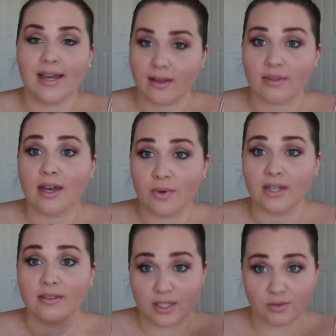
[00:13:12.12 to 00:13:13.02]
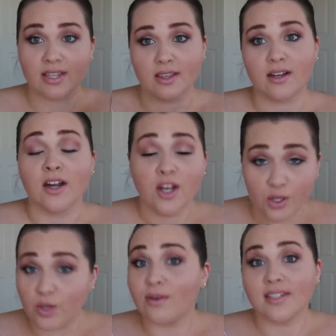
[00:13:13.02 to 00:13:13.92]
Yeah, that one, that's right there.
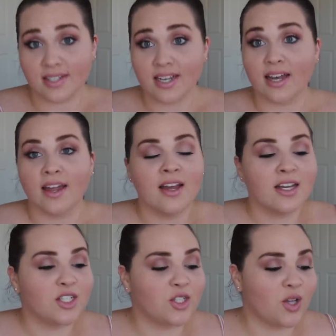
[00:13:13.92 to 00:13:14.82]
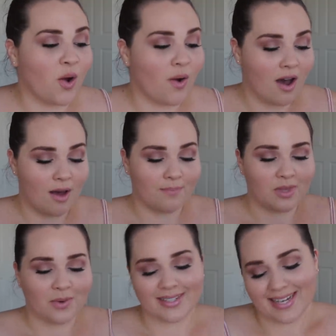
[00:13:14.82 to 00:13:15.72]
You can see it. So
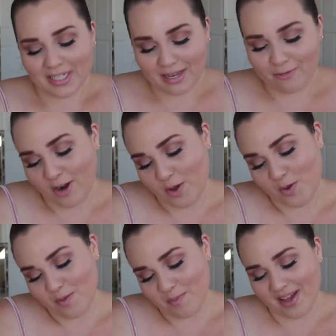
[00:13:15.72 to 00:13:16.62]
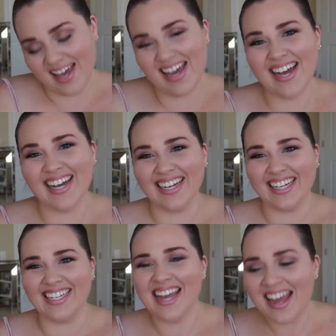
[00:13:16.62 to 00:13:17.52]
it's actually a freckle, but
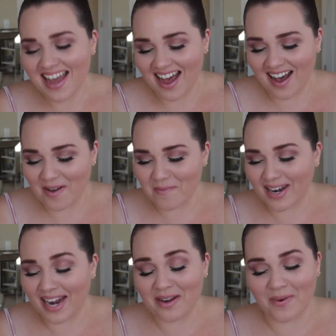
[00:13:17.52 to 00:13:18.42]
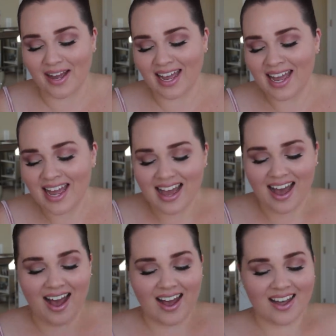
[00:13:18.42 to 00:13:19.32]
anyway,
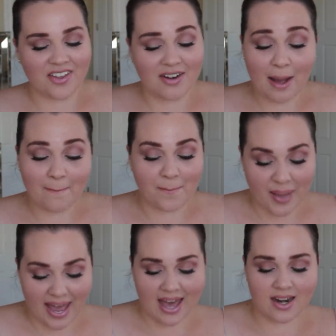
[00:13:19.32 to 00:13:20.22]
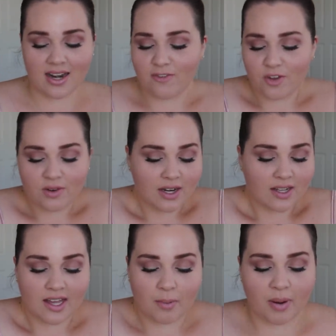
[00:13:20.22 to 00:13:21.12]
they're not bad. And if you
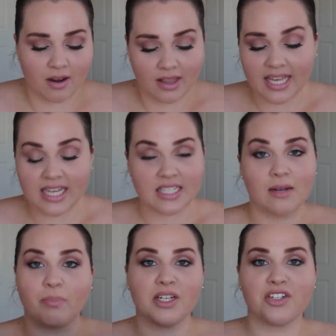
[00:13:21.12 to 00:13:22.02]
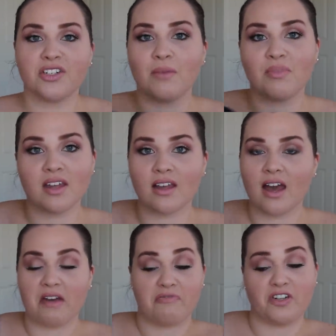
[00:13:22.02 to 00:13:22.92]
needed like a pair of leggings in a pinch or something,
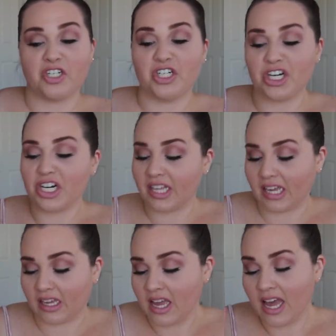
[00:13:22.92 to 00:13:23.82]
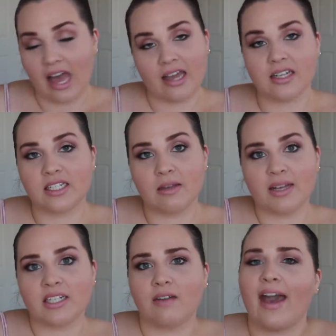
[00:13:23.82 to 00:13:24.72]
for sure, like I could see
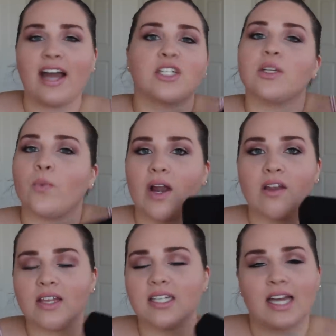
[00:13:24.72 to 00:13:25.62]
myself actually wearing these.